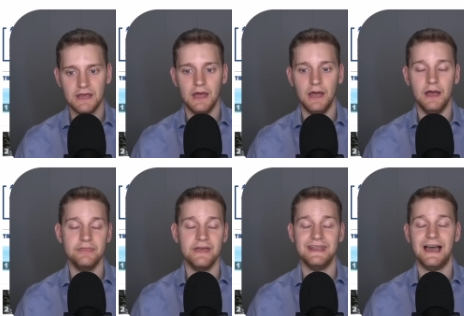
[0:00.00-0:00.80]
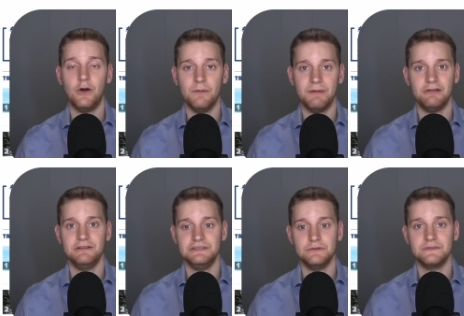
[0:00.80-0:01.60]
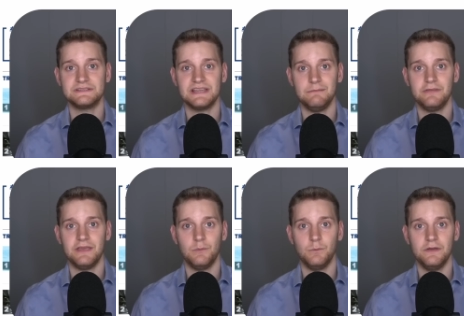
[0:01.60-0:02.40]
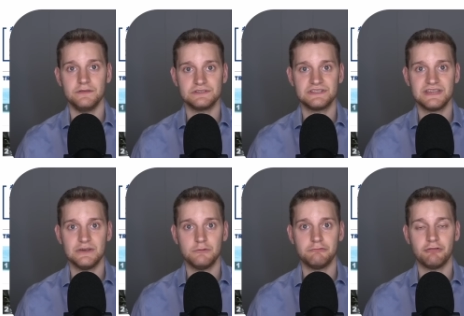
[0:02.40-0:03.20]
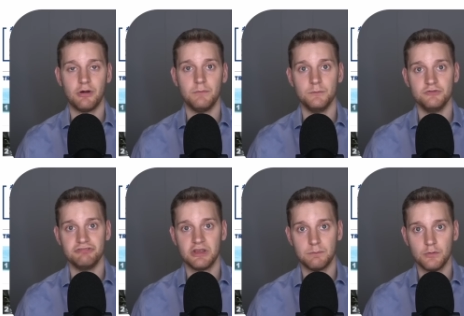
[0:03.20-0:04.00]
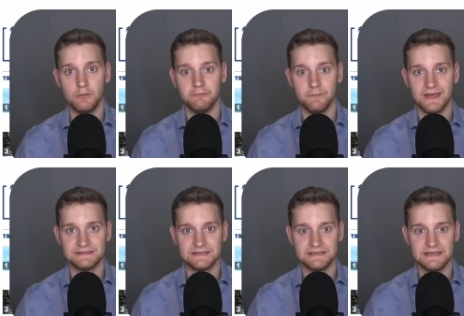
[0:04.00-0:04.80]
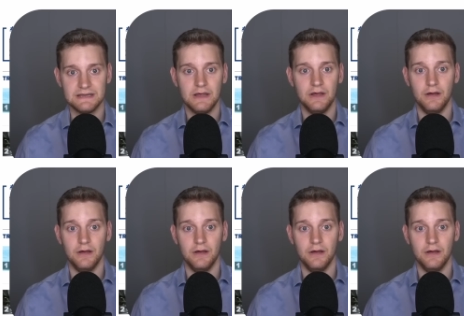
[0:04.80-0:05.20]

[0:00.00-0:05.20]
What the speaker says: They're now apparently doing the same thing with steel from Mariupol, from that city.